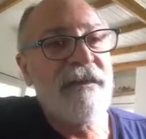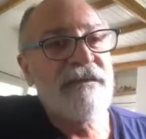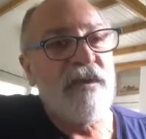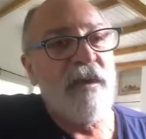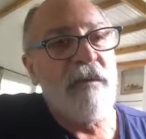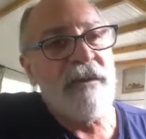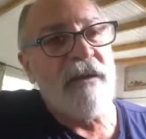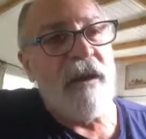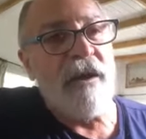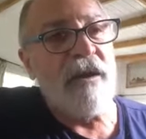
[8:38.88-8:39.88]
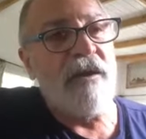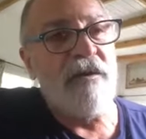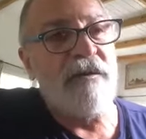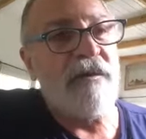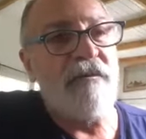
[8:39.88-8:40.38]
So every time I go
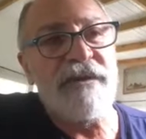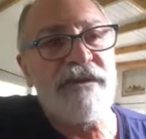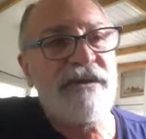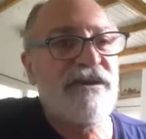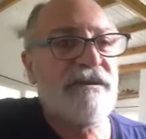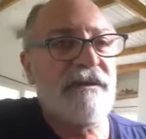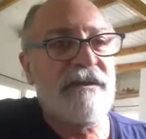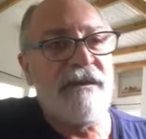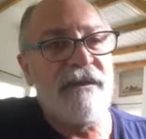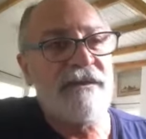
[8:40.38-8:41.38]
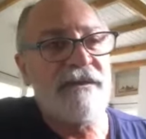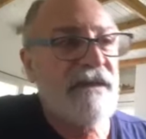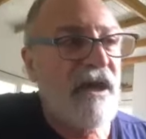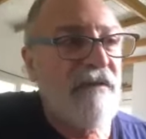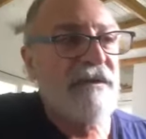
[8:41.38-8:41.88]
to competition in the
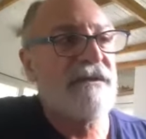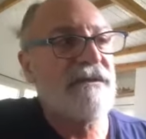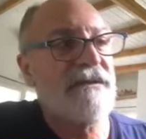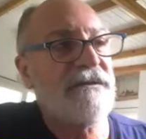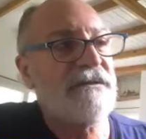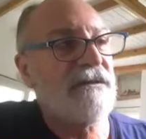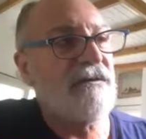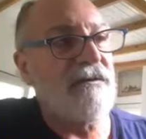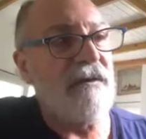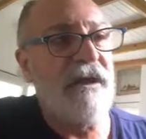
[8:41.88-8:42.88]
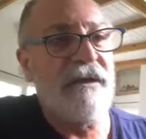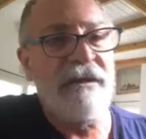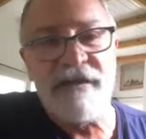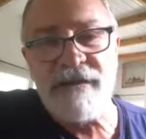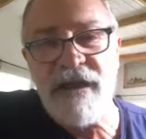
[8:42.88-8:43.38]
70s or late
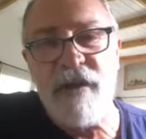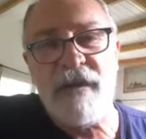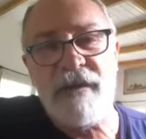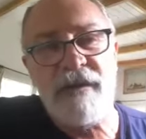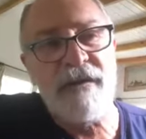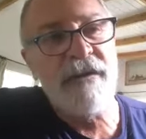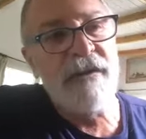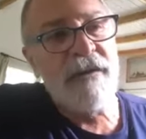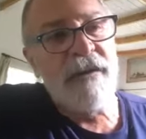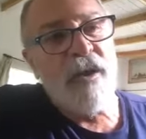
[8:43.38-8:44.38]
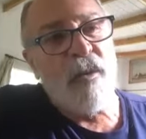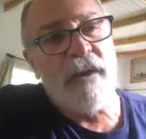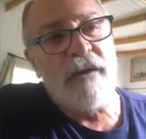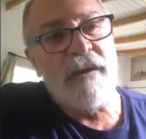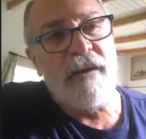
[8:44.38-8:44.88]
in the 70s,
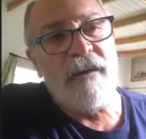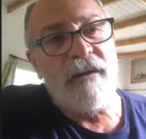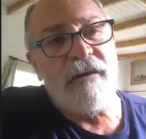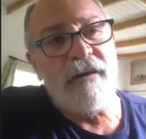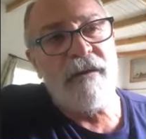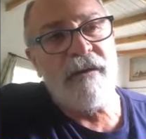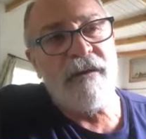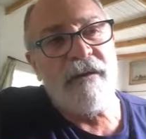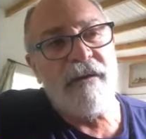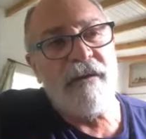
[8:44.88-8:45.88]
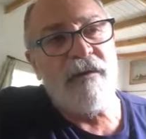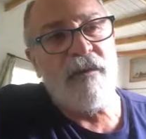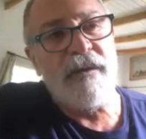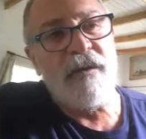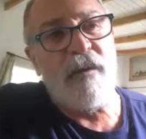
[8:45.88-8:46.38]
when the
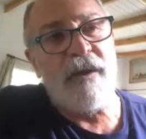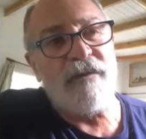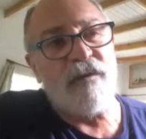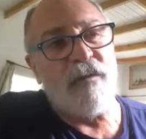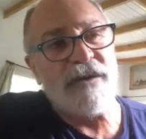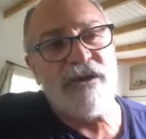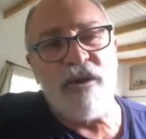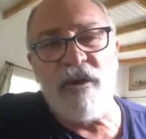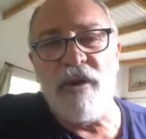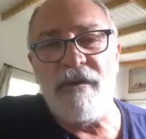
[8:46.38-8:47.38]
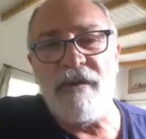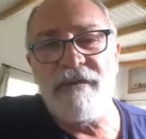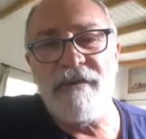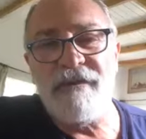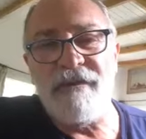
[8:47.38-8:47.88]
water was cold,
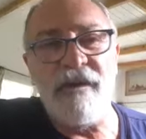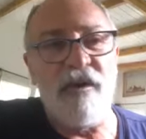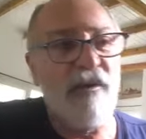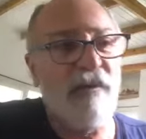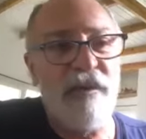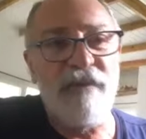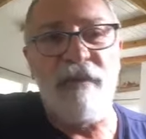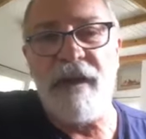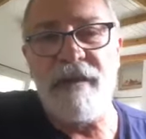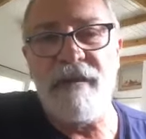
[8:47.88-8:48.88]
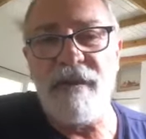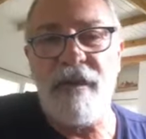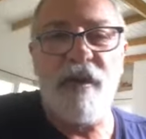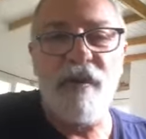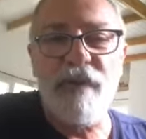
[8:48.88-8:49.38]
they all put my
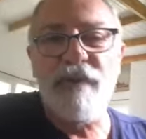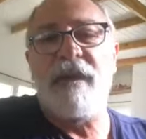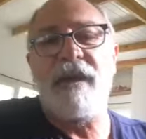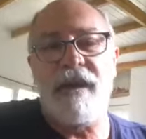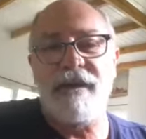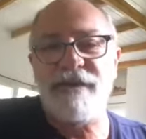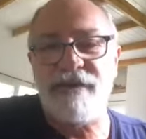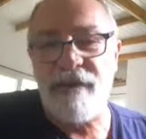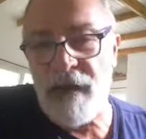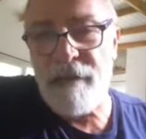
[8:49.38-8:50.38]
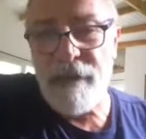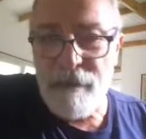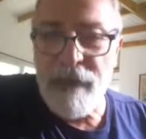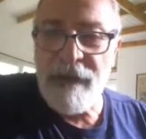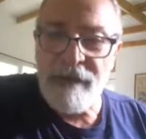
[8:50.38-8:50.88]
eyes on Claudio
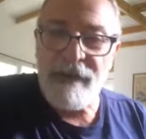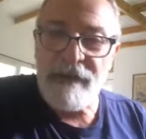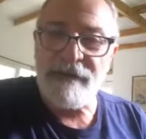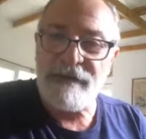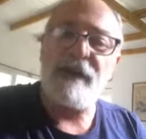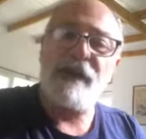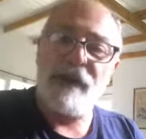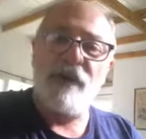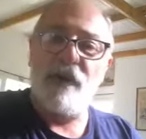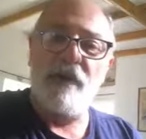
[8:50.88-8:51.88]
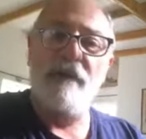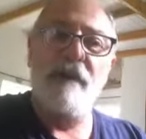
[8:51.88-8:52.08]
Plit because they knew.